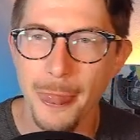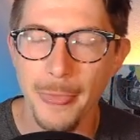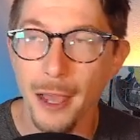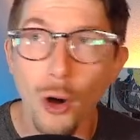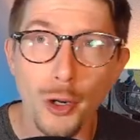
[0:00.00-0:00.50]

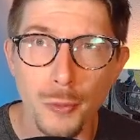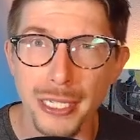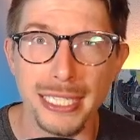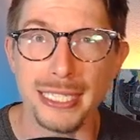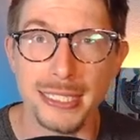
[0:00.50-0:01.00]
Hard
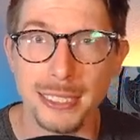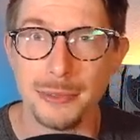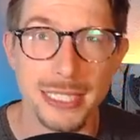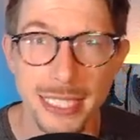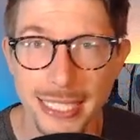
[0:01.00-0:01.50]
win against
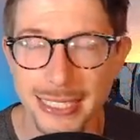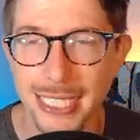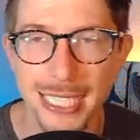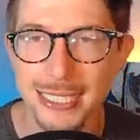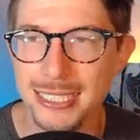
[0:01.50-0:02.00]
with Night
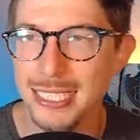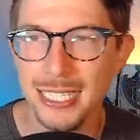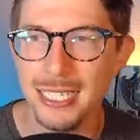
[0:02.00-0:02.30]
Slash.